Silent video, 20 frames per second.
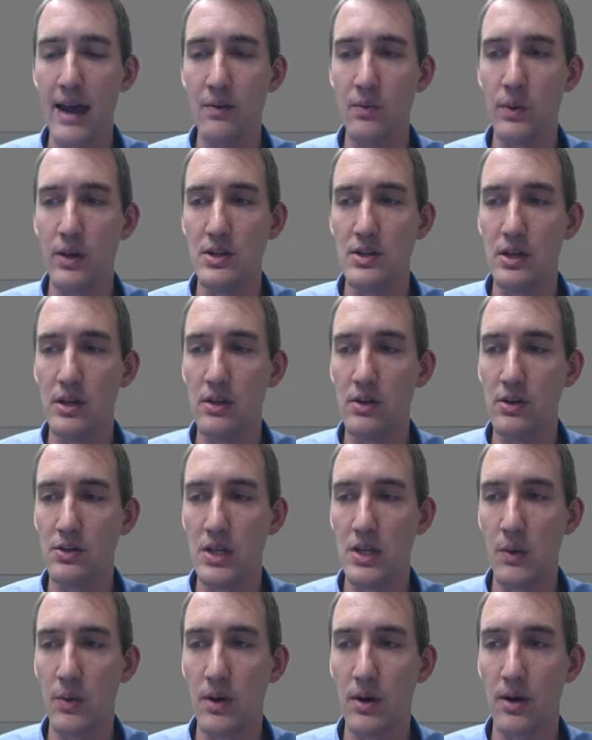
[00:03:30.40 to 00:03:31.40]
Widget, you'll
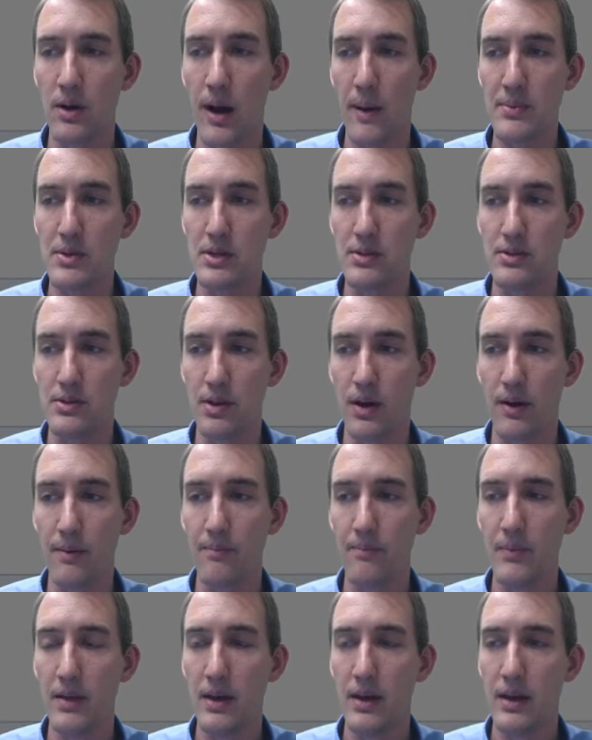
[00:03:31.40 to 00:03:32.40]
see what our options are.
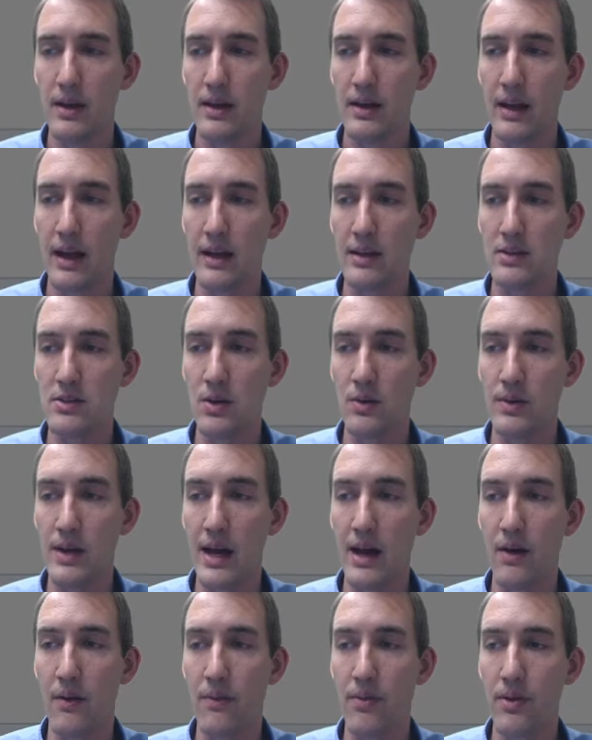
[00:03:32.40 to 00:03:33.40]
Okay, so
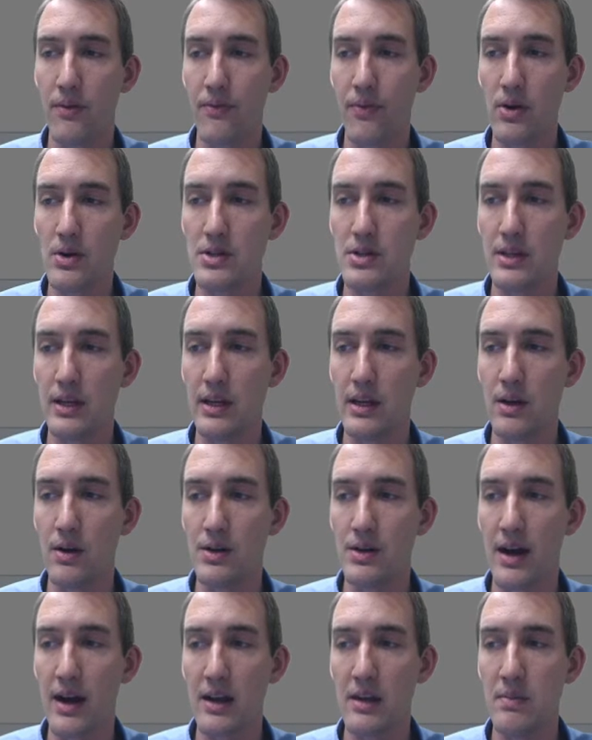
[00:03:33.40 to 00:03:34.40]
now the first thing here,
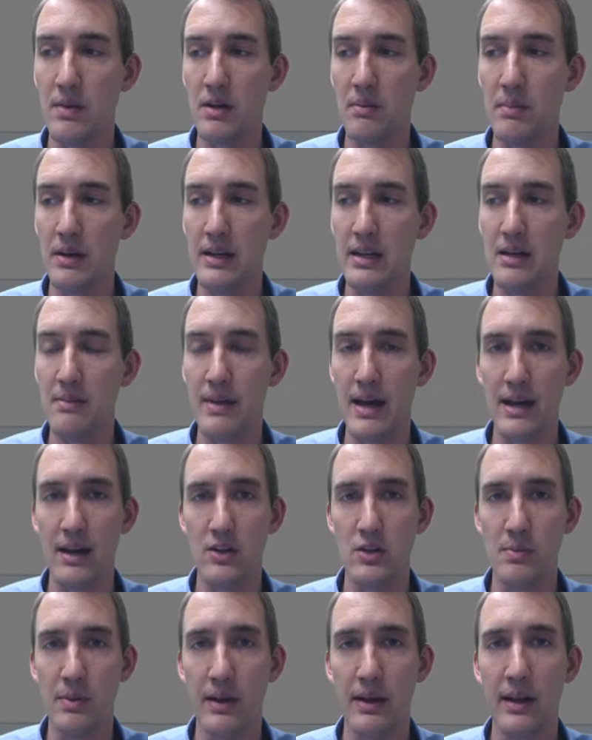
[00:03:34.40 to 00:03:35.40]
Document Media
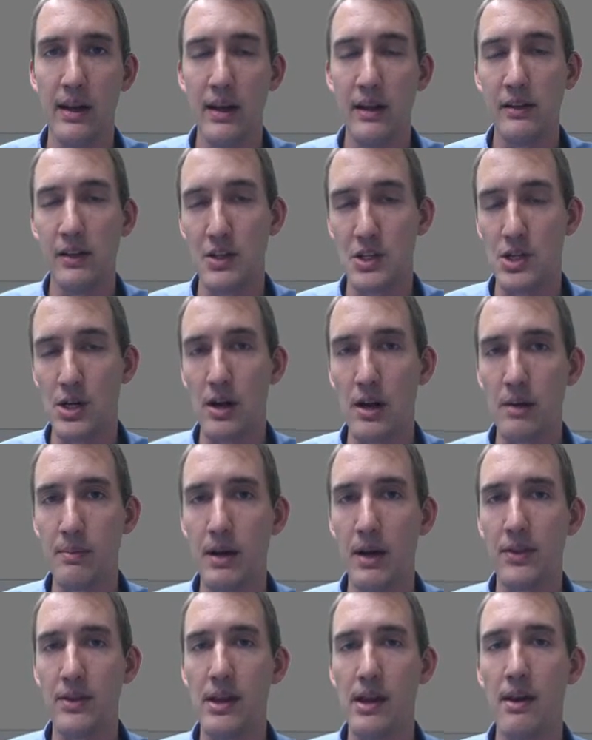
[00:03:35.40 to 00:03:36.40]
Management. Let's talk
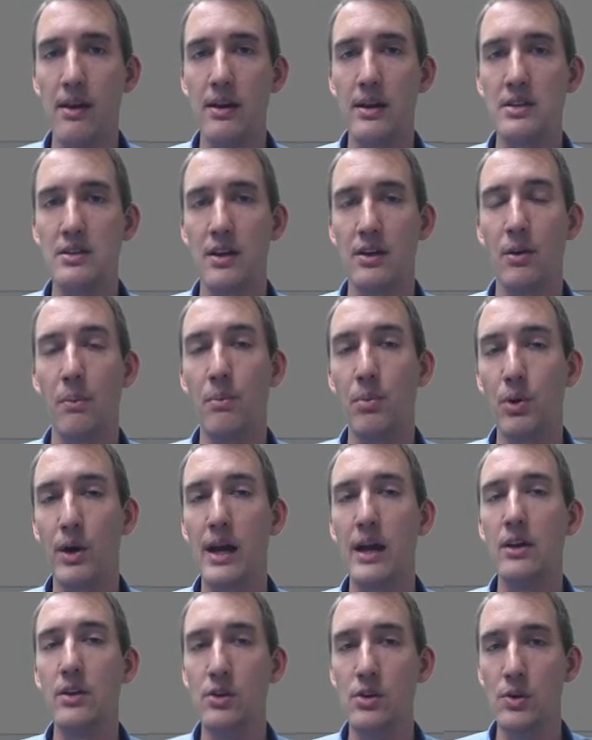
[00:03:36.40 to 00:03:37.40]
about the areas that are
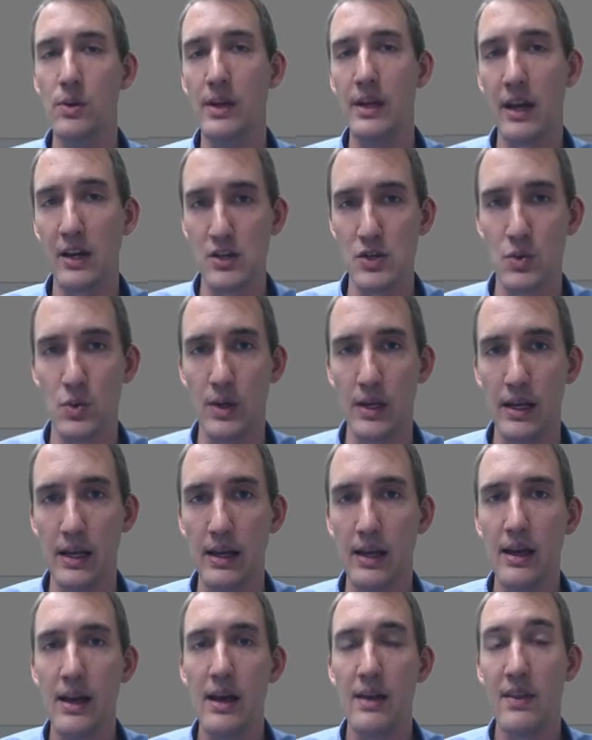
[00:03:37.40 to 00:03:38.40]
brand new in X20
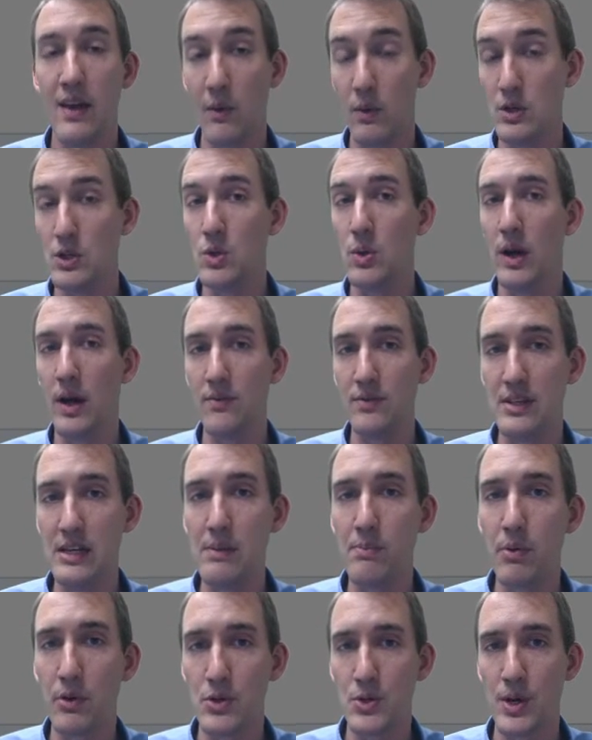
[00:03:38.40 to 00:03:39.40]
that we do have
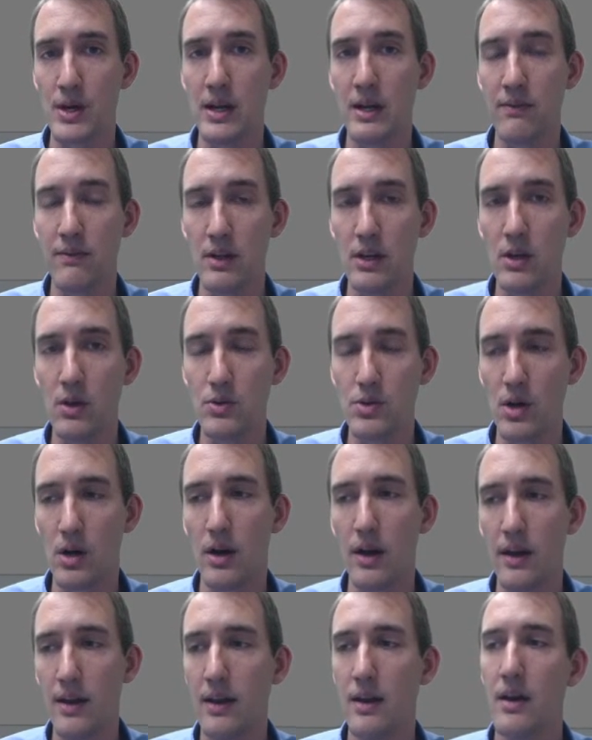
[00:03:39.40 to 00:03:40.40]
deeper training videos
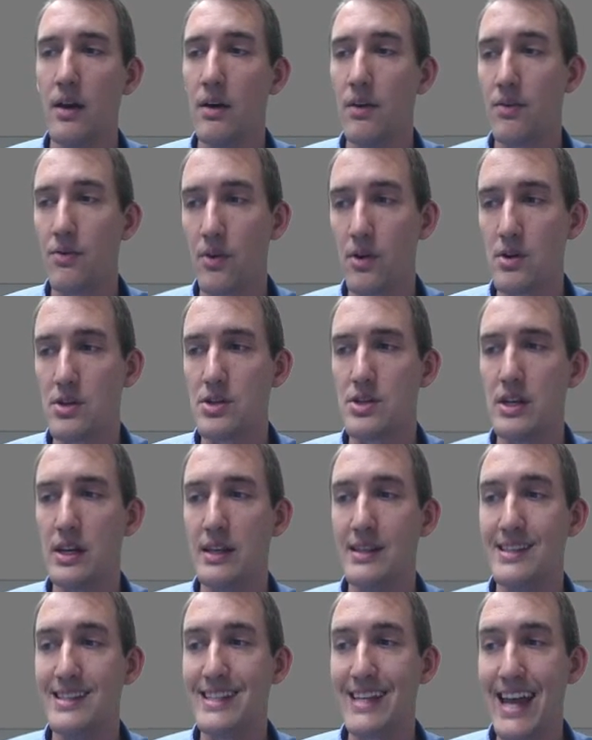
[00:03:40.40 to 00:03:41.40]
on. First
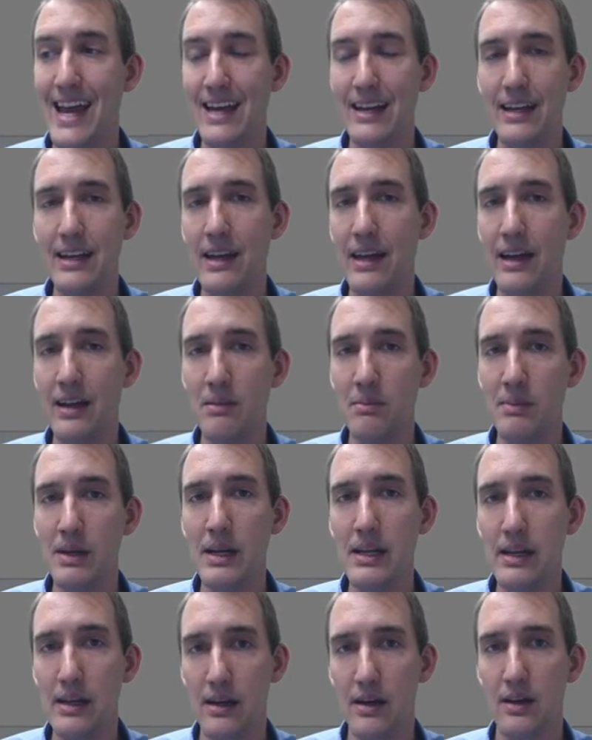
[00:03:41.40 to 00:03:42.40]
is scanning and
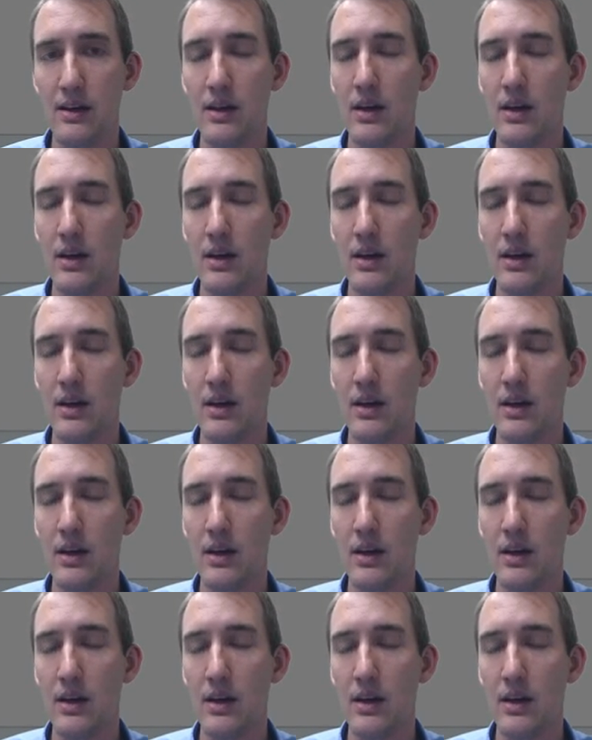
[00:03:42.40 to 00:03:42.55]
media.